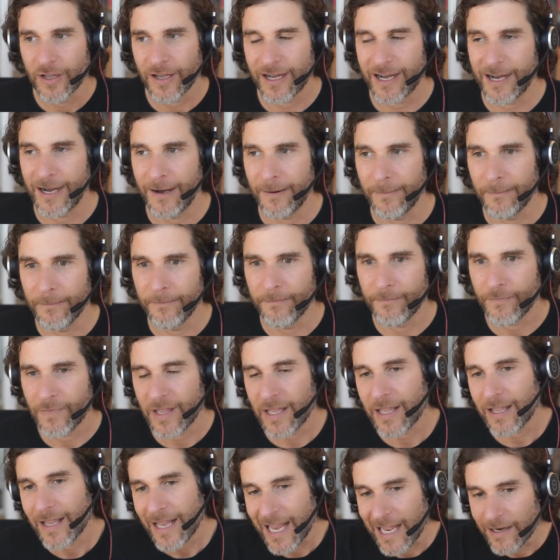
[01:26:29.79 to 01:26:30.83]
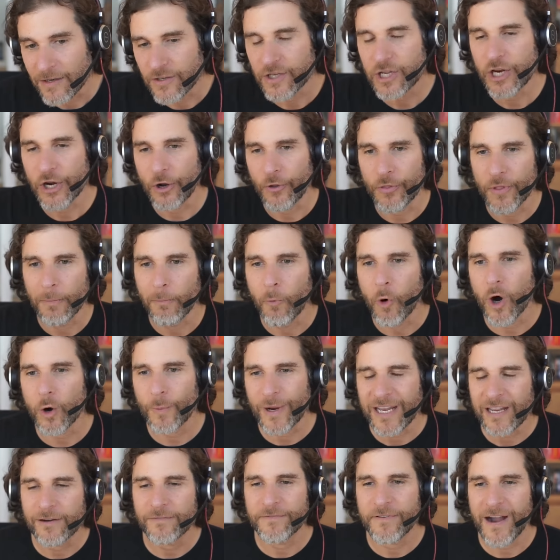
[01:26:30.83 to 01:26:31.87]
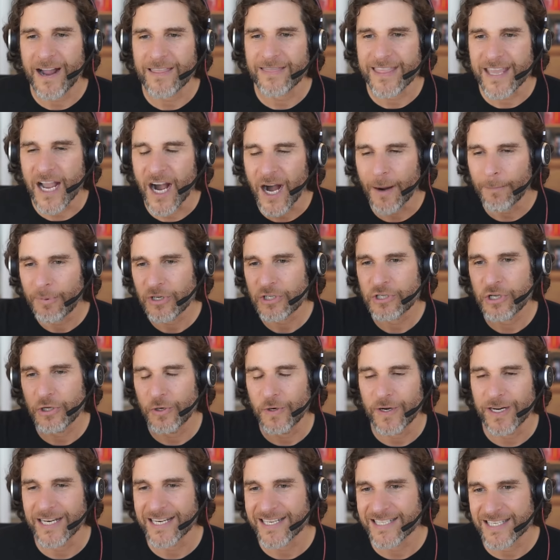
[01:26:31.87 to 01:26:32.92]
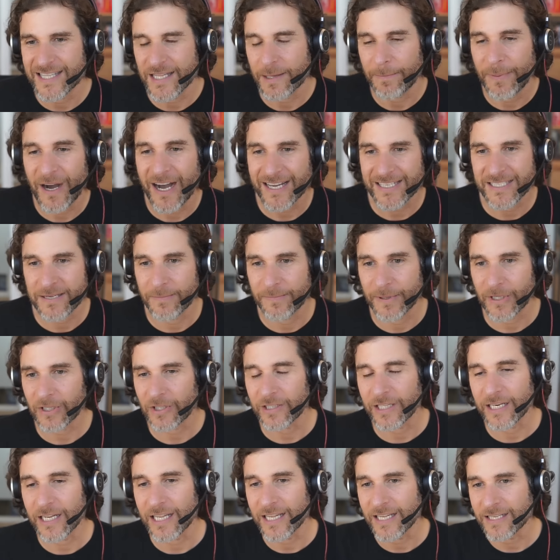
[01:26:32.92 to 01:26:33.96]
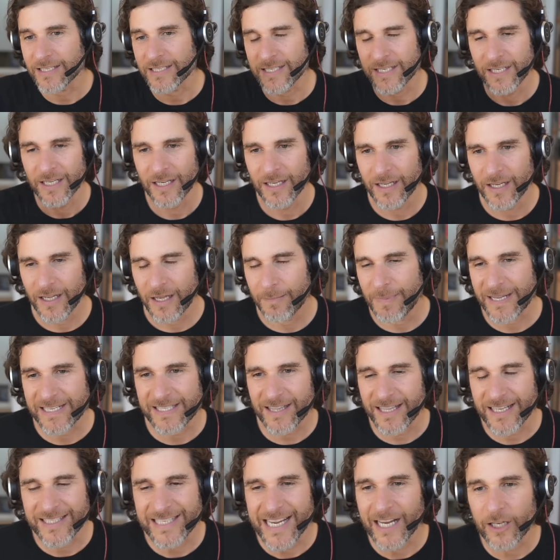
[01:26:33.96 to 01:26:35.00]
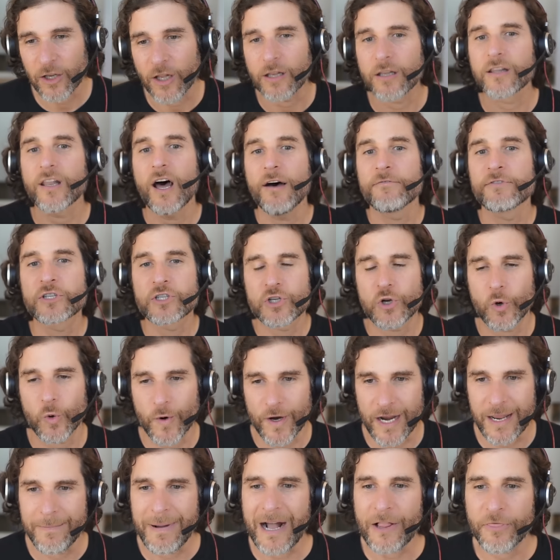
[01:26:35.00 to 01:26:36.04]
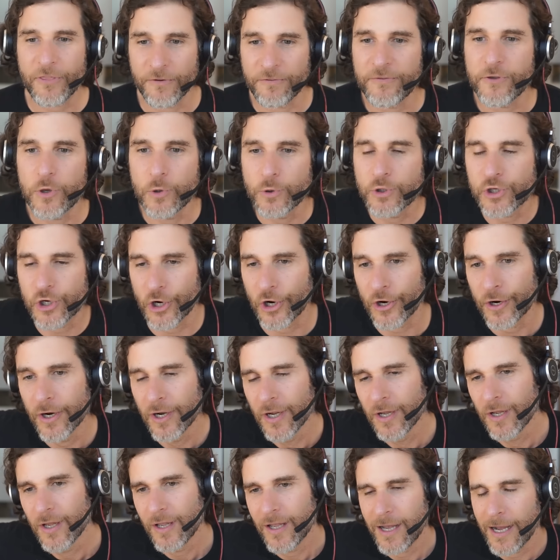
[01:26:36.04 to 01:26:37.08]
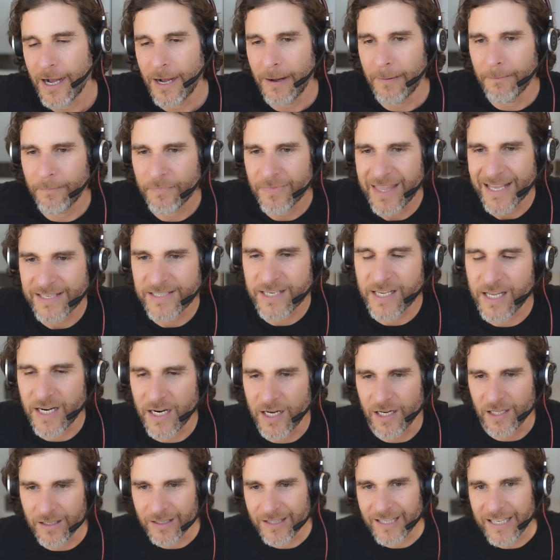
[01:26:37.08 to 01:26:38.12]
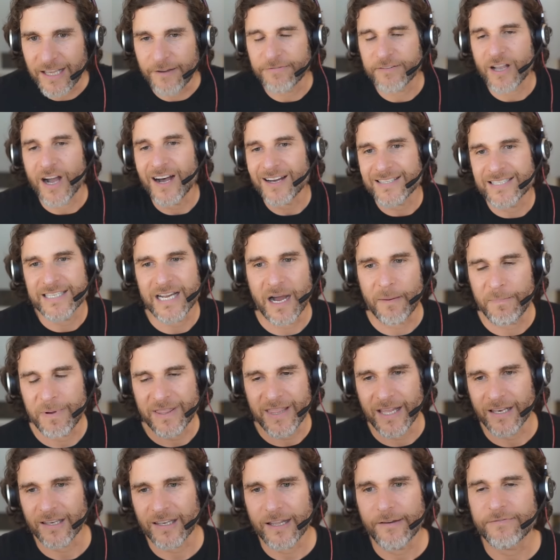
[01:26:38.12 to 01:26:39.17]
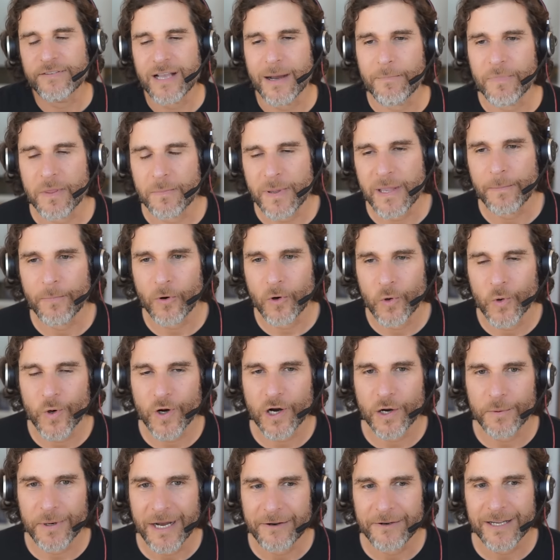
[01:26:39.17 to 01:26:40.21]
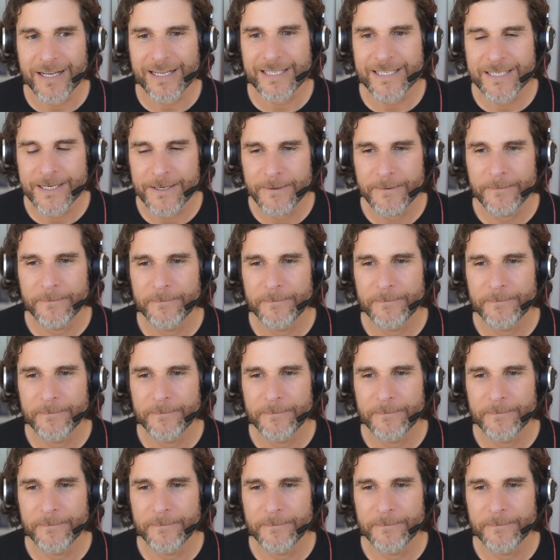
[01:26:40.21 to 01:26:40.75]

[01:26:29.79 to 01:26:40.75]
Um, and you know, the more we can find the opportunities and the possibilities, basically tell a love story about the future um, that's going to lift us up and then lift up the people who are around us.